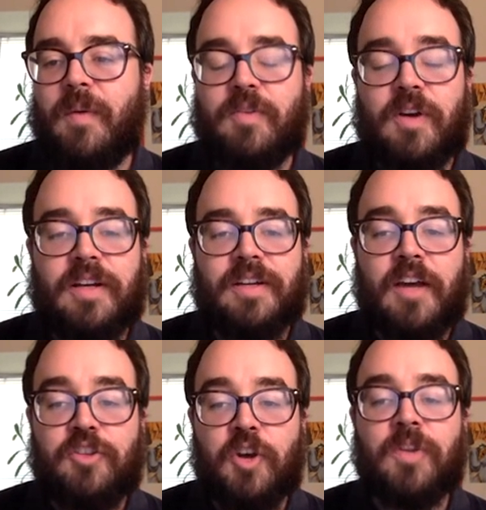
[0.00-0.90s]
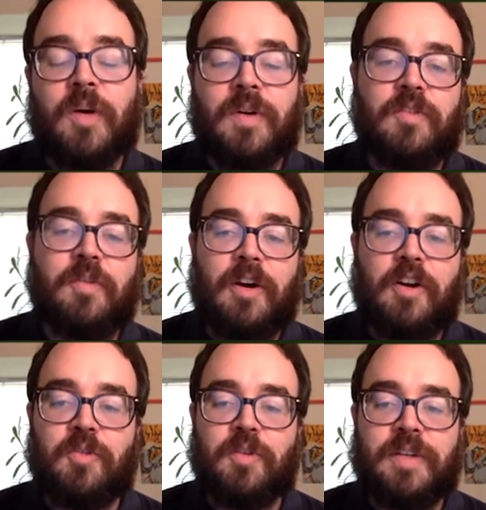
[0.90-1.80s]
however, I, I don't know enough
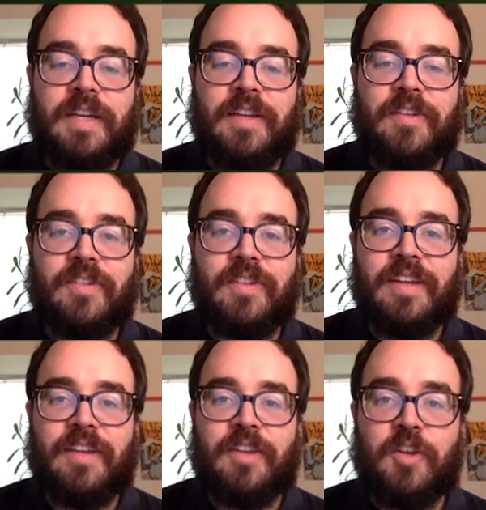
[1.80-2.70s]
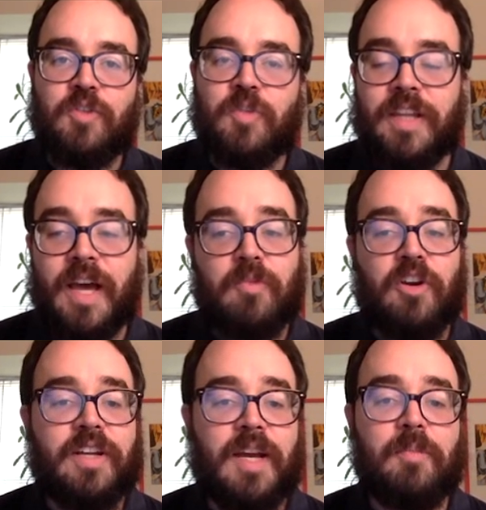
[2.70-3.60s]
about coroutines and, and the usual
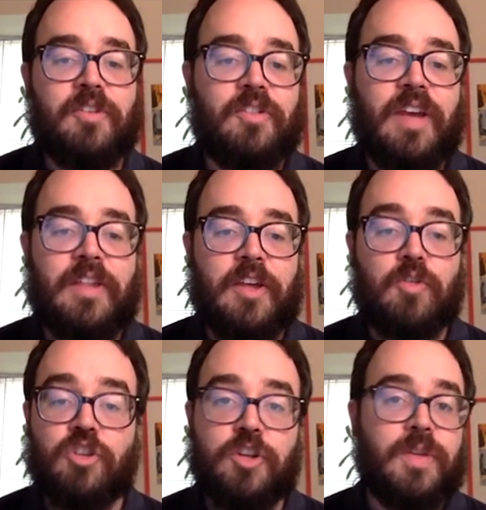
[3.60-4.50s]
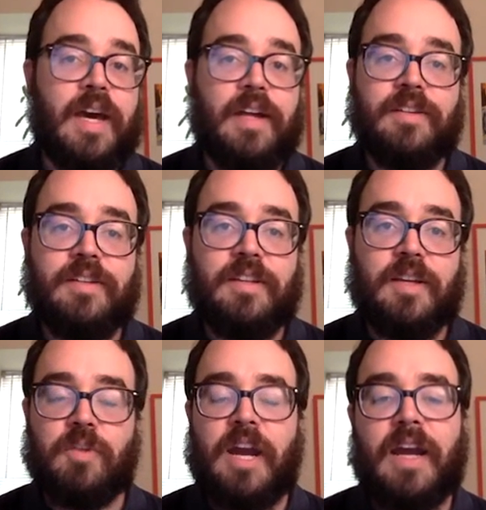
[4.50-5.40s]
library types to say that you should do that
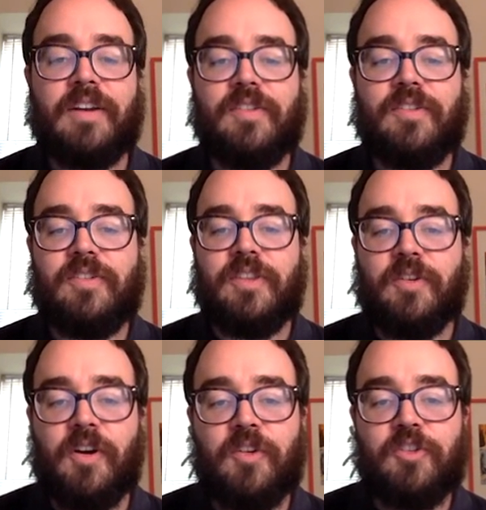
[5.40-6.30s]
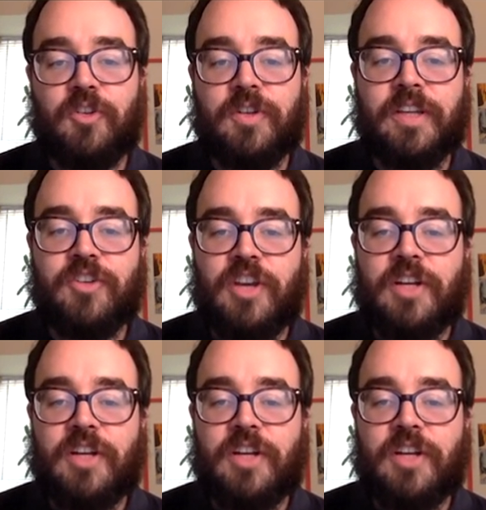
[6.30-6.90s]
in practice. There are certainly